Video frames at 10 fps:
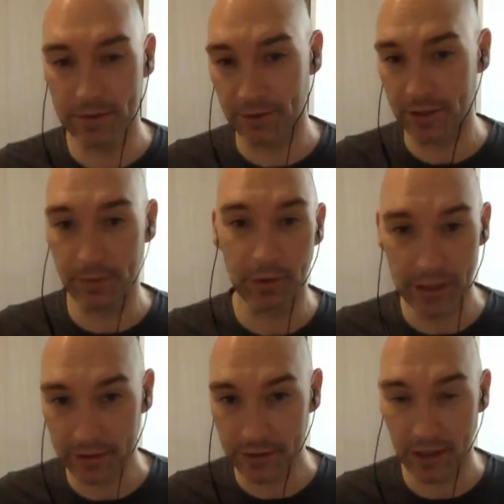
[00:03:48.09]
for example,
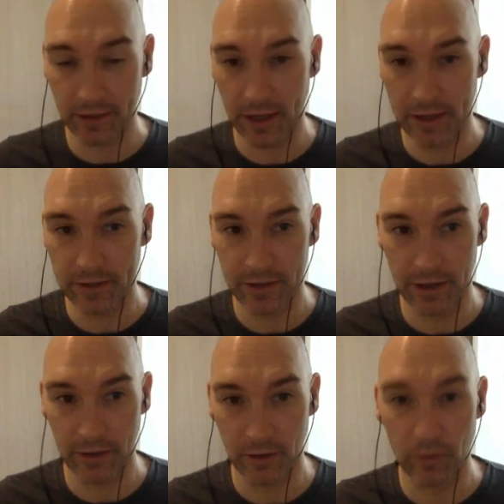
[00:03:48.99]
Delta Airlines,
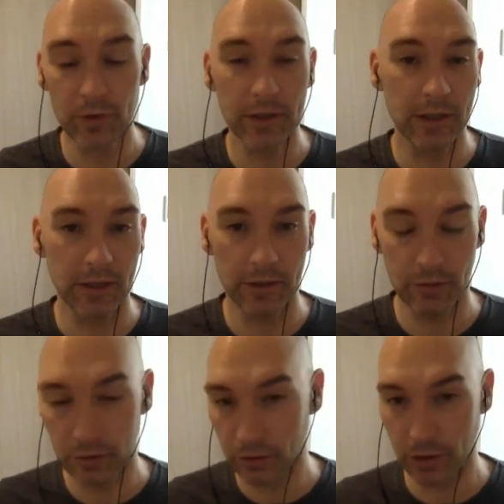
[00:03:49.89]

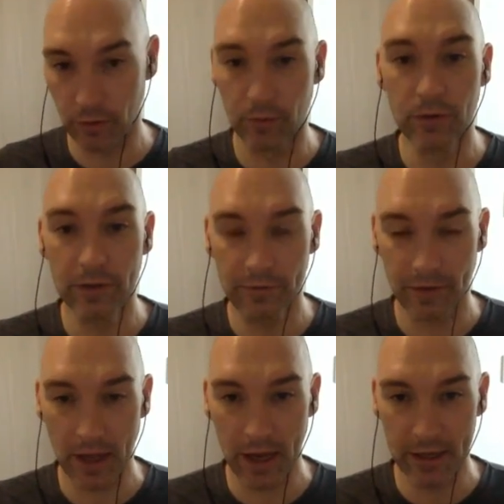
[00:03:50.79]
you can only
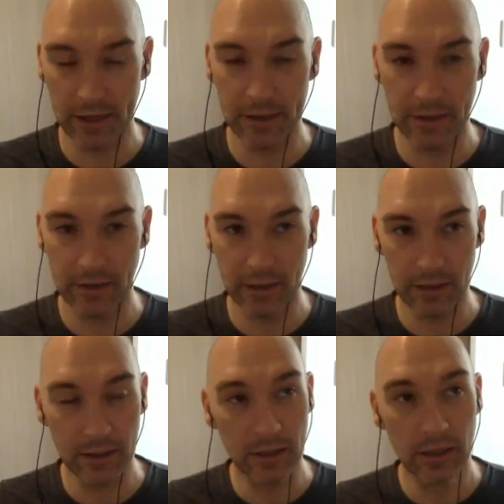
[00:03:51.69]
fly in
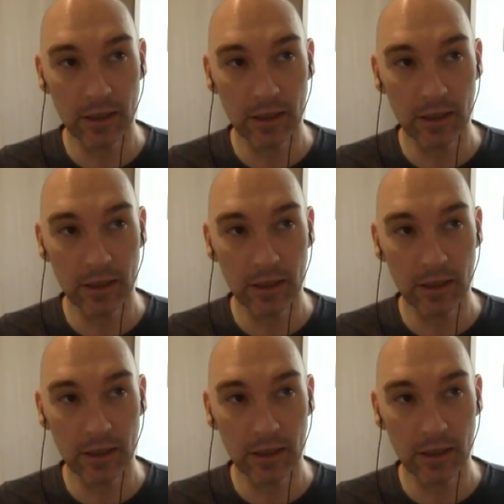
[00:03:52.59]
the